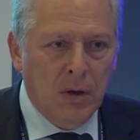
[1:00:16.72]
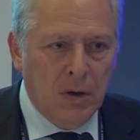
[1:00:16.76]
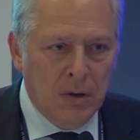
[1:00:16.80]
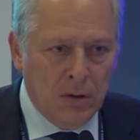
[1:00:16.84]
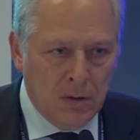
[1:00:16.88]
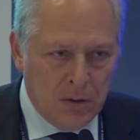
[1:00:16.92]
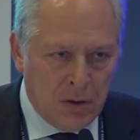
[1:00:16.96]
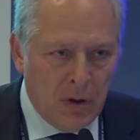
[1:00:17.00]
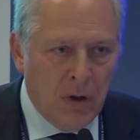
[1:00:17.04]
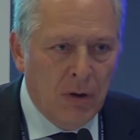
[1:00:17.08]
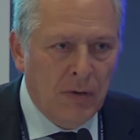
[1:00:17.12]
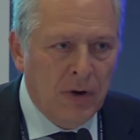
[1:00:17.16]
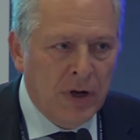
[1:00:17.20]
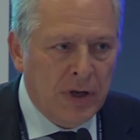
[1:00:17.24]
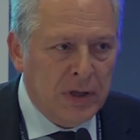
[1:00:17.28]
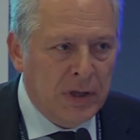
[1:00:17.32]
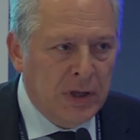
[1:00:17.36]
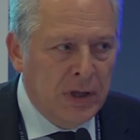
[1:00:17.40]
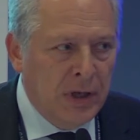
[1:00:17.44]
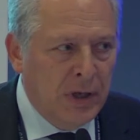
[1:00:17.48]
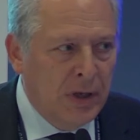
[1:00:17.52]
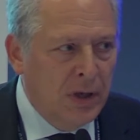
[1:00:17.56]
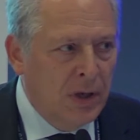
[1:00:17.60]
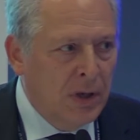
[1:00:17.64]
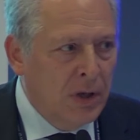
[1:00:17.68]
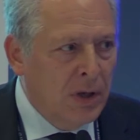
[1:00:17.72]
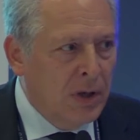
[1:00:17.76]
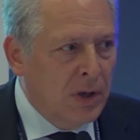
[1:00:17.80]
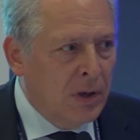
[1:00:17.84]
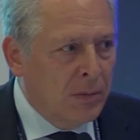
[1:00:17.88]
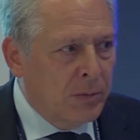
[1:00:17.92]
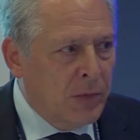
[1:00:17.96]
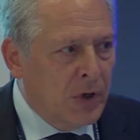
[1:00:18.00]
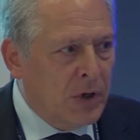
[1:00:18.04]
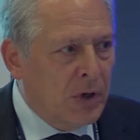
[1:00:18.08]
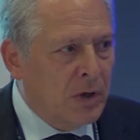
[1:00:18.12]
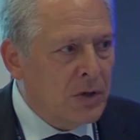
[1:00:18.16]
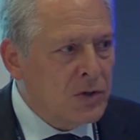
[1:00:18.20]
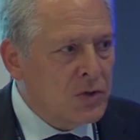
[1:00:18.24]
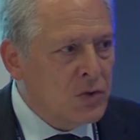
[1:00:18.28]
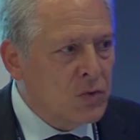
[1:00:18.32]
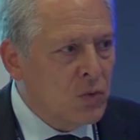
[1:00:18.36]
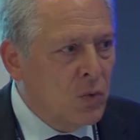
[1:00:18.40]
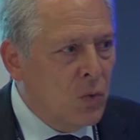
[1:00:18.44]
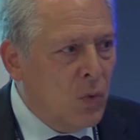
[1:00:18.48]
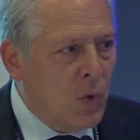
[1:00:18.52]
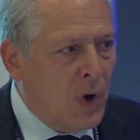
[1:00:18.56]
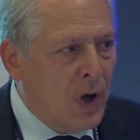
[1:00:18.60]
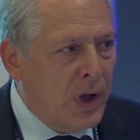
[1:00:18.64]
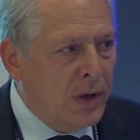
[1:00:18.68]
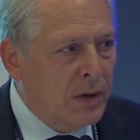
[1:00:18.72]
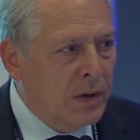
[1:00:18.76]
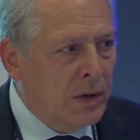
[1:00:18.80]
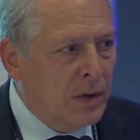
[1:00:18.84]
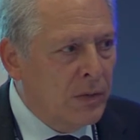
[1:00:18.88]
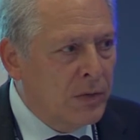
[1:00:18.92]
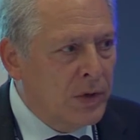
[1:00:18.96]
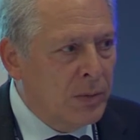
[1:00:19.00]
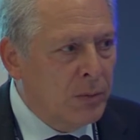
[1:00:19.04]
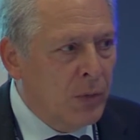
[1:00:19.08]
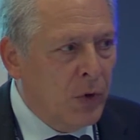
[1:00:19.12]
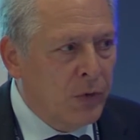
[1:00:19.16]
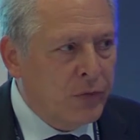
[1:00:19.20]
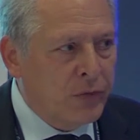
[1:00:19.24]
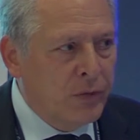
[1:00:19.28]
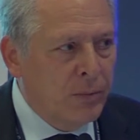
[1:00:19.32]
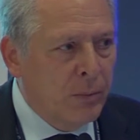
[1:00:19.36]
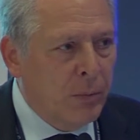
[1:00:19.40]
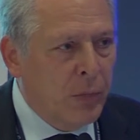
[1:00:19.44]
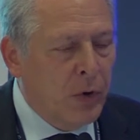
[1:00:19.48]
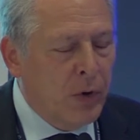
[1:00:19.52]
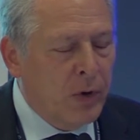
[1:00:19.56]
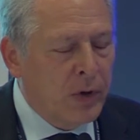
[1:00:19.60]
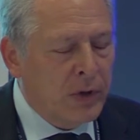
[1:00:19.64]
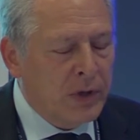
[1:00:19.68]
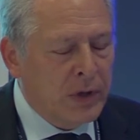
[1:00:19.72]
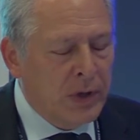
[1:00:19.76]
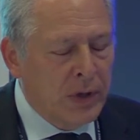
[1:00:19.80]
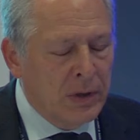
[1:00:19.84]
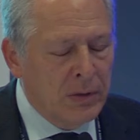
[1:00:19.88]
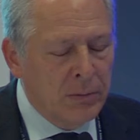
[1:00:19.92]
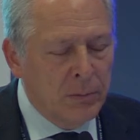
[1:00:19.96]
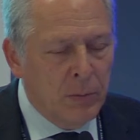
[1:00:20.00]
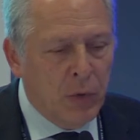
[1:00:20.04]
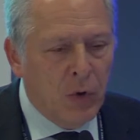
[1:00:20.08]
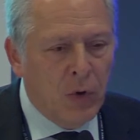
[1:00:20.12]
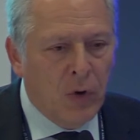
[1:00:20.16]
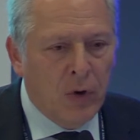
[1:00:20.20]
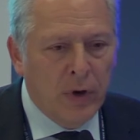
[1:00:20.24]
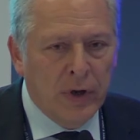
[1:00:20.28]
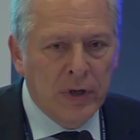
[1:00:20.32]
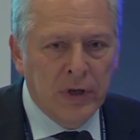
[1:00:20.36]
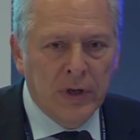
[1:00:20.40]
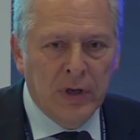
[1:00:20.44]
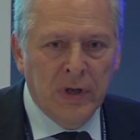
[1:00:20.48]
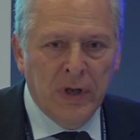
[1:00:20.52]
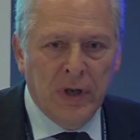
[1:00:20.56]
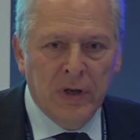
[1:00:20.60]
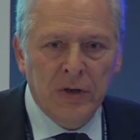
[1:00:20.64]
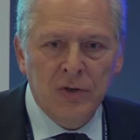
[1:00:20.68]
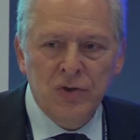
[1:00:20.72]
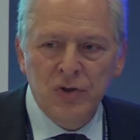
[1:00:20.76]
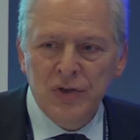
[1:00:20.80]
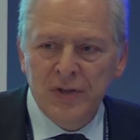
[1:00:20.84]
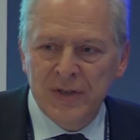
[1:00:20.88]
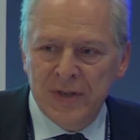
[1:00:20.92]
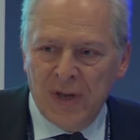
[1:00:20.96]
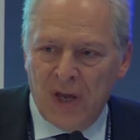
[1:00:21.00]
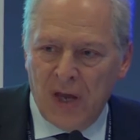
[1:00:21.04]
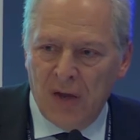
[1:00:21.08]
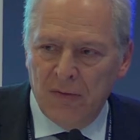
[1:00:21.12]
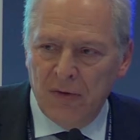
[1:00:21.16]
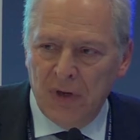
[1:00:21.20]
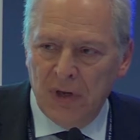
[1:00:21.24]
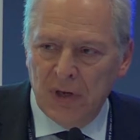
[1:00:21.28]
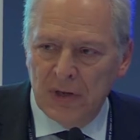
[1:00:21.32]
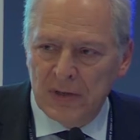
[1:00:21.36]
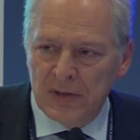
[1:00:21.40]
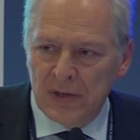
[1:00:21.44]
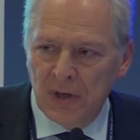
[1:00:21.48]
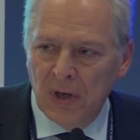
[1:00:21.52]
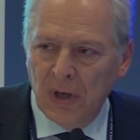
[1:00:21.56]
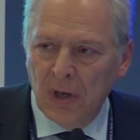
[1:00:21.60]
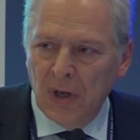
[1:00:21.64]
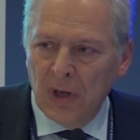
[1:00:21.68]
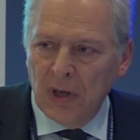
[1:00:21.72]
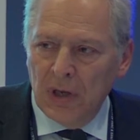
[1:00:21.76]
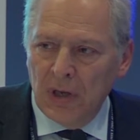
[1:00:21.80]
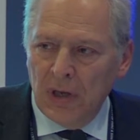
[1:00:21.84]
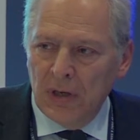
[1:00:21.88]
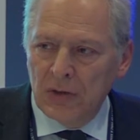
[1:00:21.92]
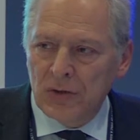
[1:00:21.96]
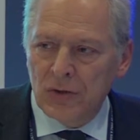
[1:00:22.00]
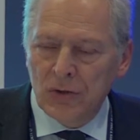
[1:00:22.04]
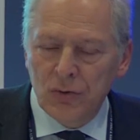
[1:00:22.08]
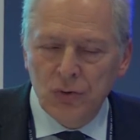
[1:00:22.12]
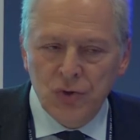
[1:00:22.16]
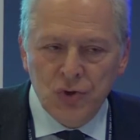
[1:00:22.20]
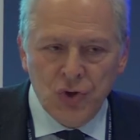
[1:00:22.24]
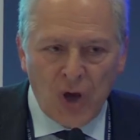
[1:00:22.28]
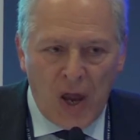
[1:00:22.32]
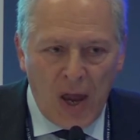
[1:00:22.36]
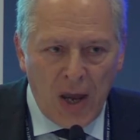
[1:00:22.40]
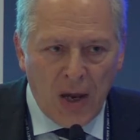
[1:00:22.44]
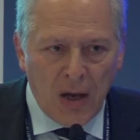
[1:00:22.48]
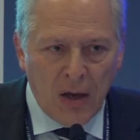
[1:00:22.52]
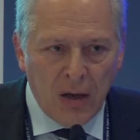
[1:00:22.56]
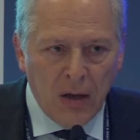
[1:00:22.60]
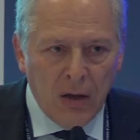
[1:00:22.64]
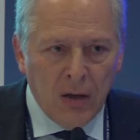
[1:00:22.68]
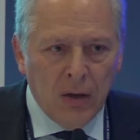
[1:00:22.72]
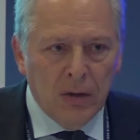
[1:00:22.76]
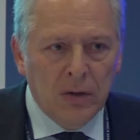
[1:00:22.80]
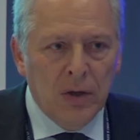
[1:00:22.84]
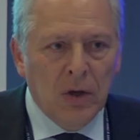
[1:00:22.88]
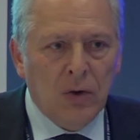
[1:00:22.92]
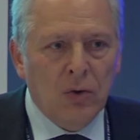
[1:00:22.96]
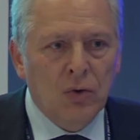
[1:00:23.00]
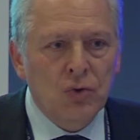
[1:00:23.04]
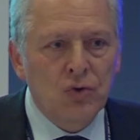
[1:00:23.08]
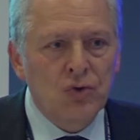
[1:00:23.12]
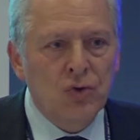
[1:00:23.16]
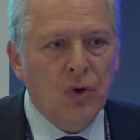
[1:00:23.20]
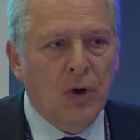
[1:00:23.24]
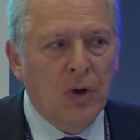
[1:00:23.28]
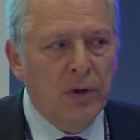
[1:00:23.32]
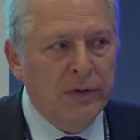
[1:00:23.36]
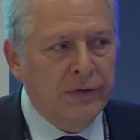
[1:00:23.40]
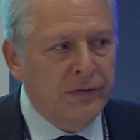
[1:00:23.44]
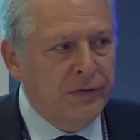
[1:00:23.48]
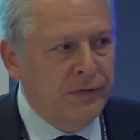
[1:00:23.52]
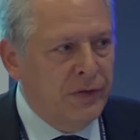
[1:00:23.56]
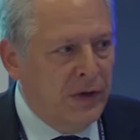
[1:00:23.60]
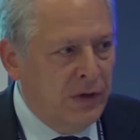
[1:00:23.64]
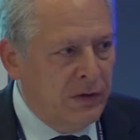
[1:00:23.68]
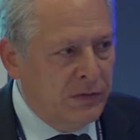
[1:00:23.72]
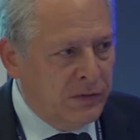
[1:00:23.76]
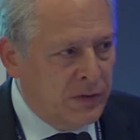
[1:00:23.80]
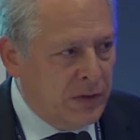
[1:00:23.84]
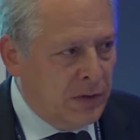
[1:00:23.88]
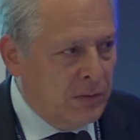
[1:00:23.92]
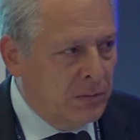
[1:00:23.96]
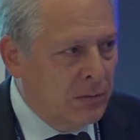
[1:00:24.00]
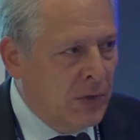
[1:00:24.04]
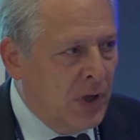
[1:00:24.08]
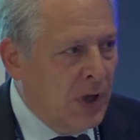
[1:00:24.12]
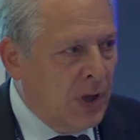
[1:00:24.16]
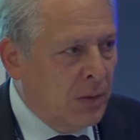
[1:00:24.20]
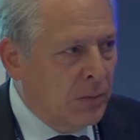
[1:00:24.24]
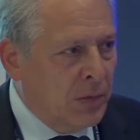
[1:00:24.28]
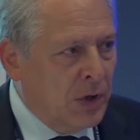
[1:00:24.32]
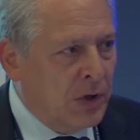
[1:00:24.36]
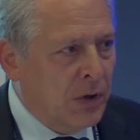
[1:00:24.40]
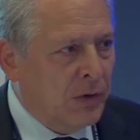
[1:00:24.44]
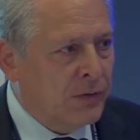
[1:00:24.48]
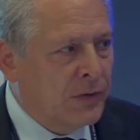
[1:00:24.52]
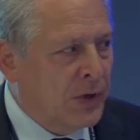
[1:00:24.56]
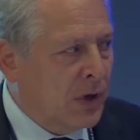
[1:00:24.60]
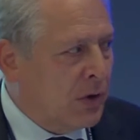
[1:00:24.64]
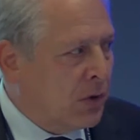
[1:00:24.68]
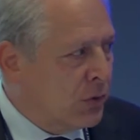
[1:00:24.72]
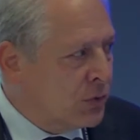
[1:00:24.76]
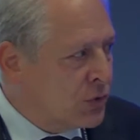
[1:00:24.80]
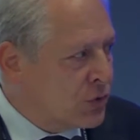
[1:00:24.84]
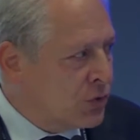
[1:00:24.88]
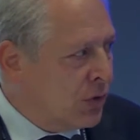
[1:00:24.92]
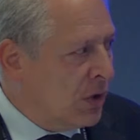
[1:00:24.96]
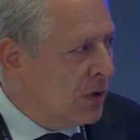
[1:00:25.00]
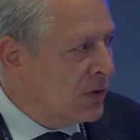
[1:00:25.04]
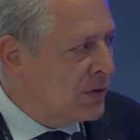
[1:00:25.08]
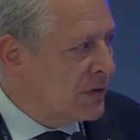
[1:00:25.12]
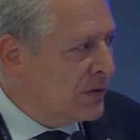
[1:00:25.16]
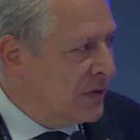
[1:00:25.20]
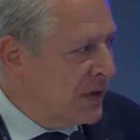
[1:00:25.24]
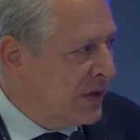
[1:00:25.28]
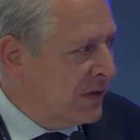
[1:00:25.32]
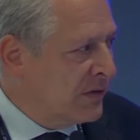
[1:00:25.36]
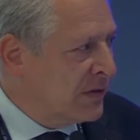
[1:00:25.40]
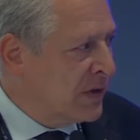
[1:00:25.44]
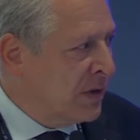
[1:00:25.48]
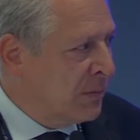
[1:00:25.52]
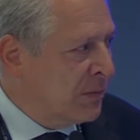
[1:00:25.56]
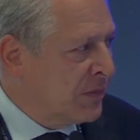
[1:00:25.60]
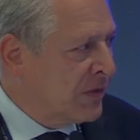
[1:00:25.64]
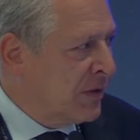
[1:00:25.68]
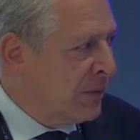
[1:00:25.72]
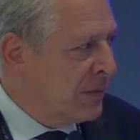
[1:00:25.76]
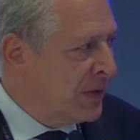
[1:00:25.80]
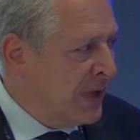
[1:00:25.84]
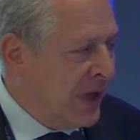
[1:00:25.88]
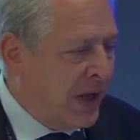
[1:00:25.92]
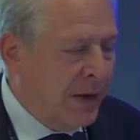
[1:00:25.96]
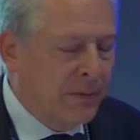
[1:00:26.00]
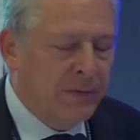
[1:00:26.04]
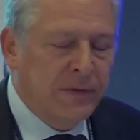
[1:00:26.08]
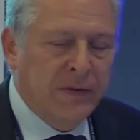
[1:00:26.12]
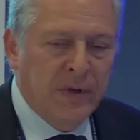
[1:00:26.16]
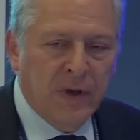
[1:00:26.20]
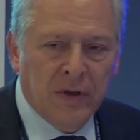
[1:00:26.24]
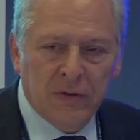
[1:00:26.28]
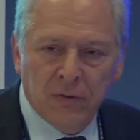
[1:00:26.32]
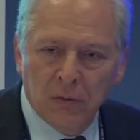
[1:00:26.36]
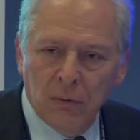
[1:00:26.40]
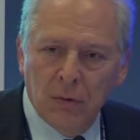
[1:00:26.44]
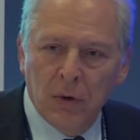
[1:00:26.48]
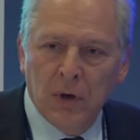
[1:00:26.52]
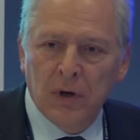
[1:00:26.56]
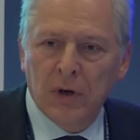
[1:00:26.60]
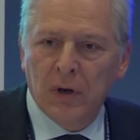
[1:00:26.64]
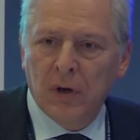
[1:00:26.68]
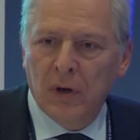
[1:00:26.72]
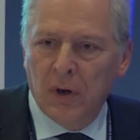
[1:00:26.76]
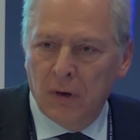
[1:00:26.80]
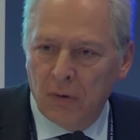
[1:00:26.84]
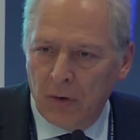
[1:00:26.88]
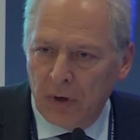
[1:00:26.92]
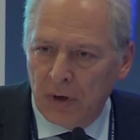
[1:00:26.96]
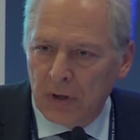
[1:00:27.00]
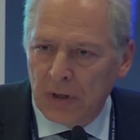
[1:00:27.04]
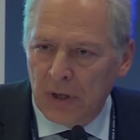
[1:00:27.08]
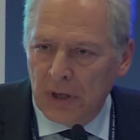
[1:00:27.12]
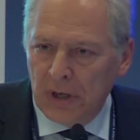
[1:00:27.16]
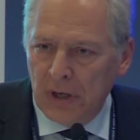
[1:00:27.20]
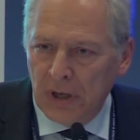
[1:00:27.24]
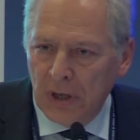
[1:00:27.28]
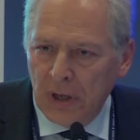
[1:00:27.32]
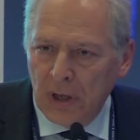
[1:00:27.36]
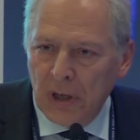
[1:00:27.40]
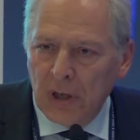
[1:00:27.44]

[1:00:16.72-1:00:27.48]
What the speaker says: correctly. Because one of the most important points in energy savings is to check the control system, because the control system sometimes doesn't work correctly,